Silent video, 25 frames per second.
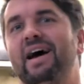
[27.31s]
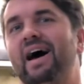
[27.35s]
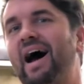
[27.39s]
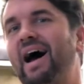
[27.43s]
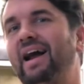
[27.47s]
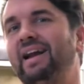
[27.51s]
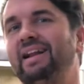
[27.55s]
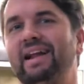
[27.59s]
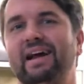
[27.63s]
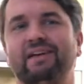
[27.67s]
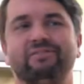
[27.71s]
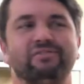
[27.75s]

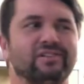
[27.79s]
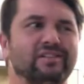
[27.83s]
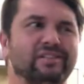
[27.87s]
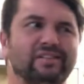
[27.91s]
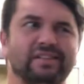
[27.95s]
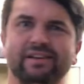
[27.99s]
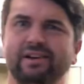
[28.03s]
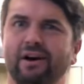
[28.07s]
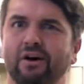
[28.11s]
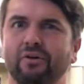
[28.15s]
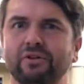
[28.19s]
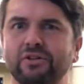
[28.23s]
I didn't have to
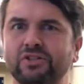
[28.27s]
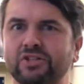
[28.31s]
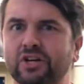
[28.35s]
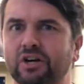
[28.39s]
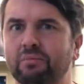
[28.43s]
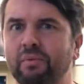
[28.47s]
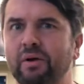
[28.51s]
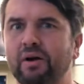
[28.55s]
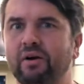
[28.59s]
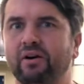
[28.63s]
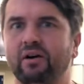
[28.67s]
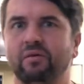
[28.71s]
see all the
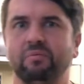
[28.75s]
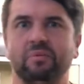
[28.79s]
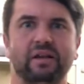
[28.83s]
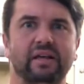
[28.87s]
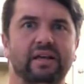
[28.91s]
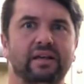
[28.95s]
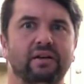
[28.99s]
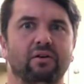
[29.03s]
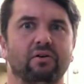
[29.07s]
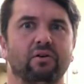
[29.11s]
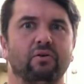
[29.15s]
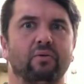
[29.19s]
junk mail coming
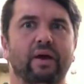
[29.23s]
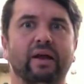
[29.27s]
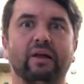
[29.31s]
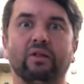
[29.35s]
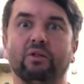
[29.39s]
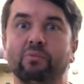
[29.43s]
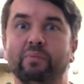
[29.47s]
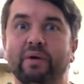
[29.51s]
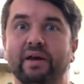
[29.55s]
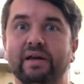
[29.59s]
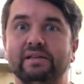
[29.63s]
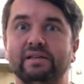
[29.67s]
in on a
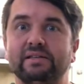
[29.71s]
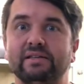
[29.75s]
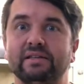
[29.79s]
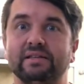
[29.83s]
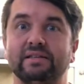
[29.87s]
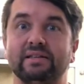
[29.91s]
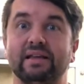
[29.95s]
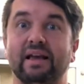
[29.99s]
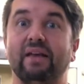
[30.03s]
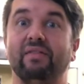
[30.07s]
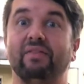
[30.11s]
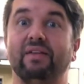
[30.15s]
regular
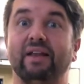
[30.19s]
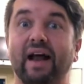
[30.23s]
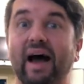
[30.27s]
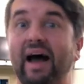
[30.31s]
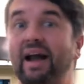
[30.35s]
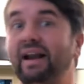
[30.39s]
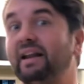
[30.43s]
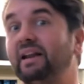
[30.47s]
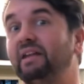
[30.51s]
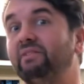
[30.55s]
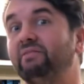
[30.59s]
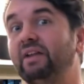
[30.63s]
basis, and then I
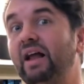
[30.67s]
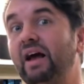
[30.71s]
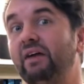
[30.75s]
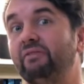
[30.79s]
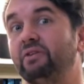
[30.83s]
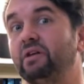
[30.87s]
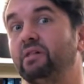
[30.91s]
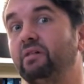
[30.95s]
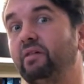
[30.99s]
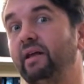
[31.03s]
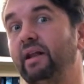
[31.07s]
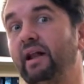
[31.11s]
didn't even have
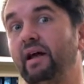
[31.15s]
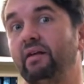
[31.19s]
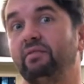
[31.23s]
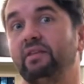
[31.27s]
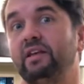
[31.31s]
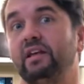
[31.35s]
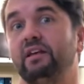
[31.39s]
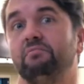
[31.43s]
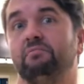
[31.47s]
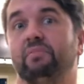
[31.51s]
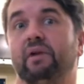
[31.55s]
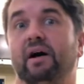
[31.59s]
to clean out the
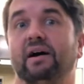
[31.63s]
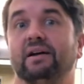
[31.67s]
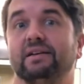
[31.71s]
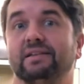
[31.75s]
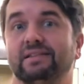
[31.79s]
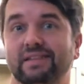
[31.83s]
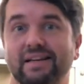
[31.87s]
inbox.